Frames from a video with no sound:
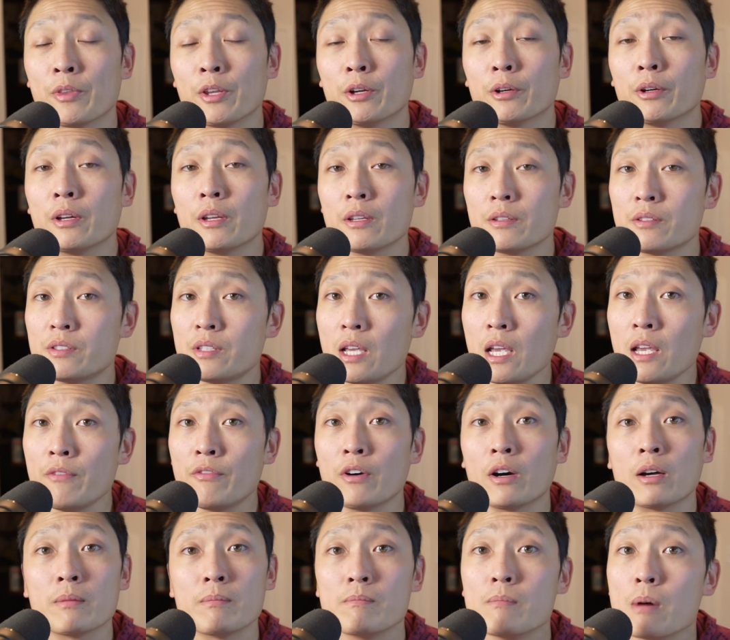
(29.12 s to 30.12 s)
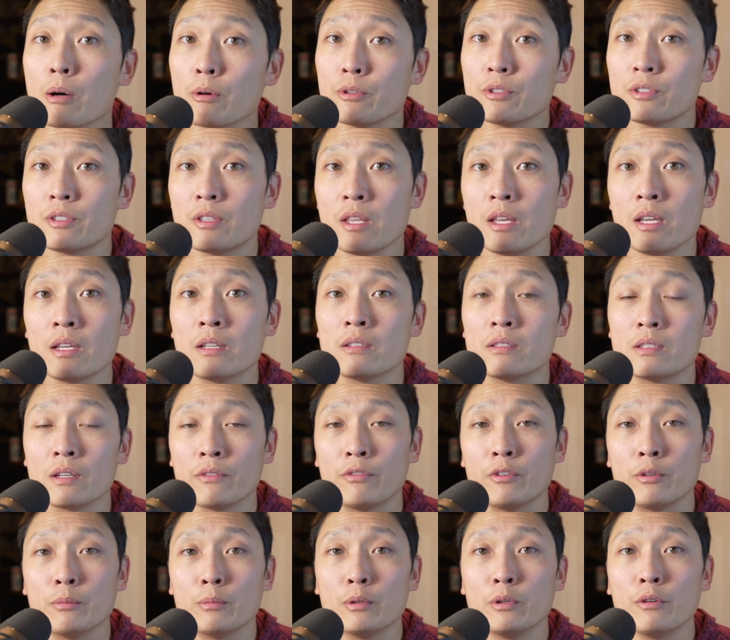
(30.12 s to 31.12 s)
You're going to save on most things
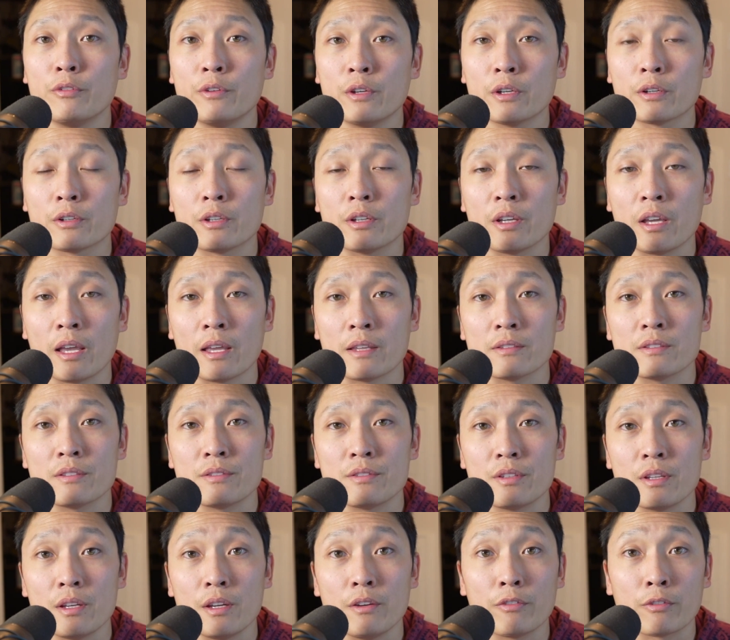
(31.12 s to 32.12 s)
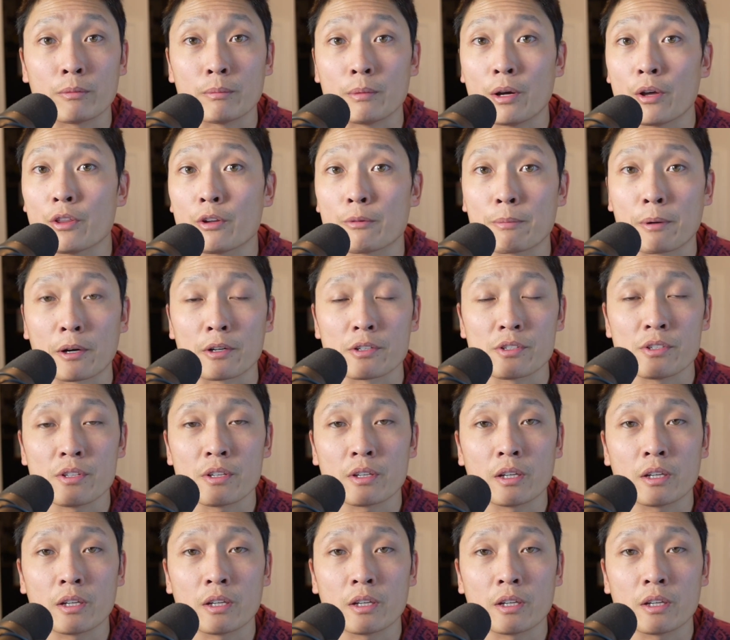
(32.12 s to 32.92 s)
if you move here to Kansas City from other parts of the